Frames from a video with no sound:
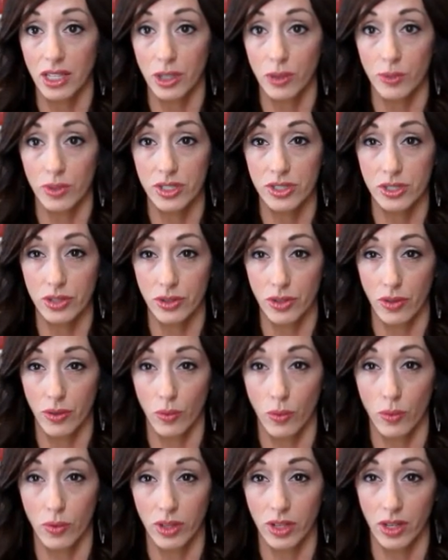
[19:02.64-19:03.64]
you would
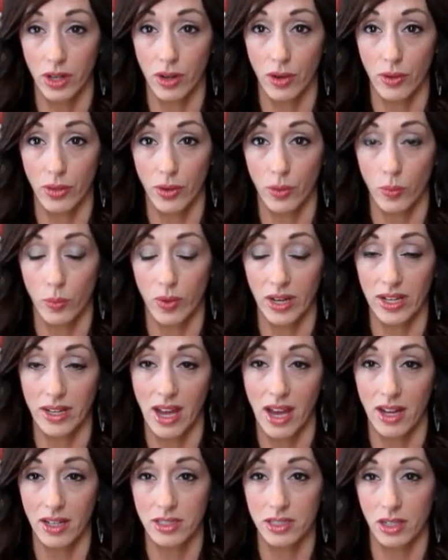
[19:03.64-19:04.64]
do, you know, the
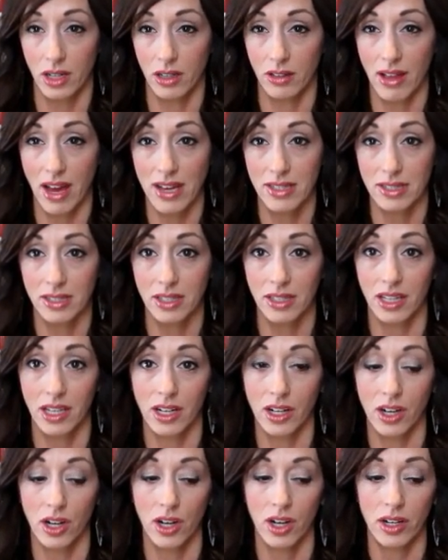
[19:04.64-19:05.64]
Windex or glass
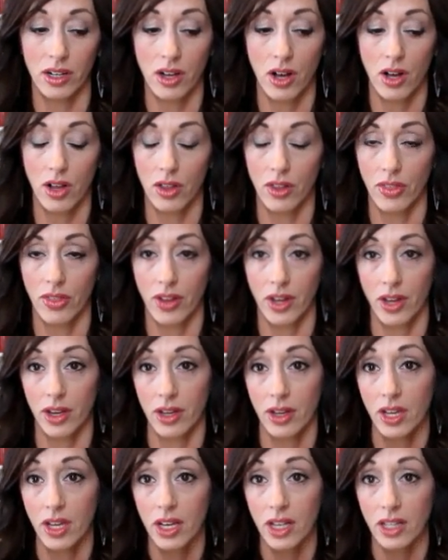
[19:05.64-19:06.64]
cleaner on all
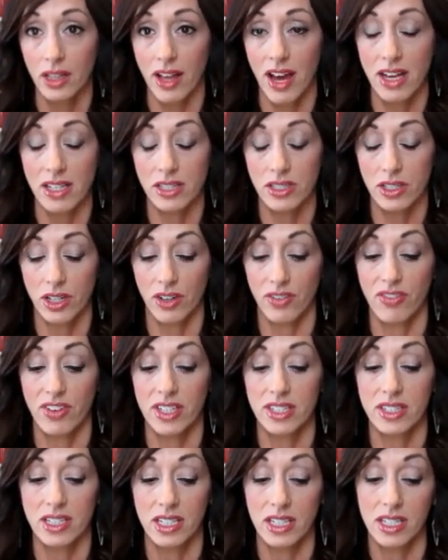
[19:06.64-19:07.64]
the glass
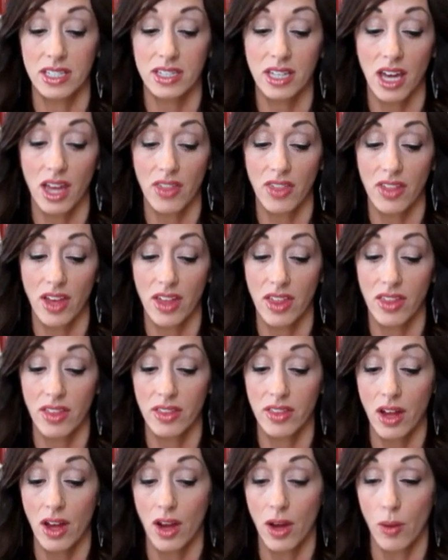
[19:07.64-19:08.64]
surfaces. And
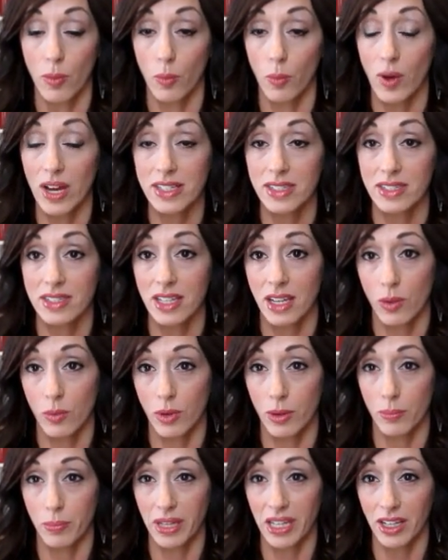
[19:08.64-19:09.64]
then um, Wednesday
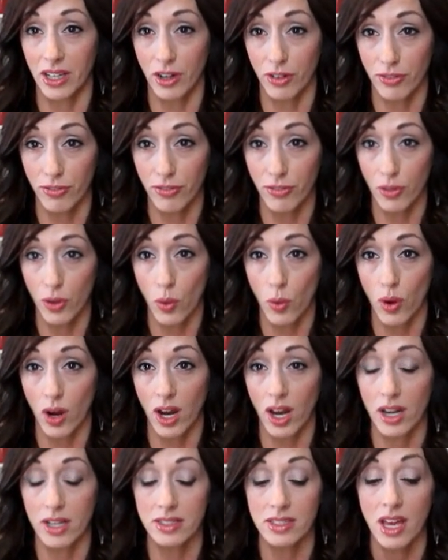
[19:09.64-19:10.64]
would be your
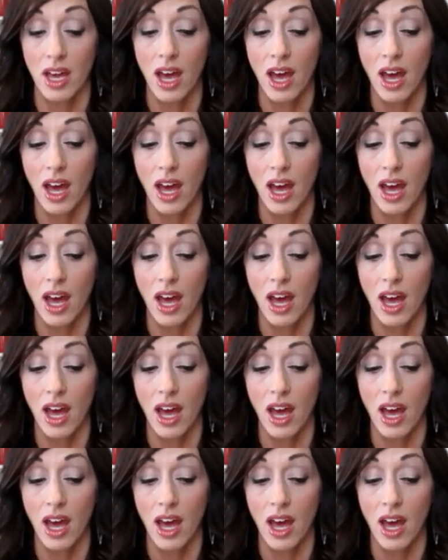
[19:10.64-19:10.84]
floors.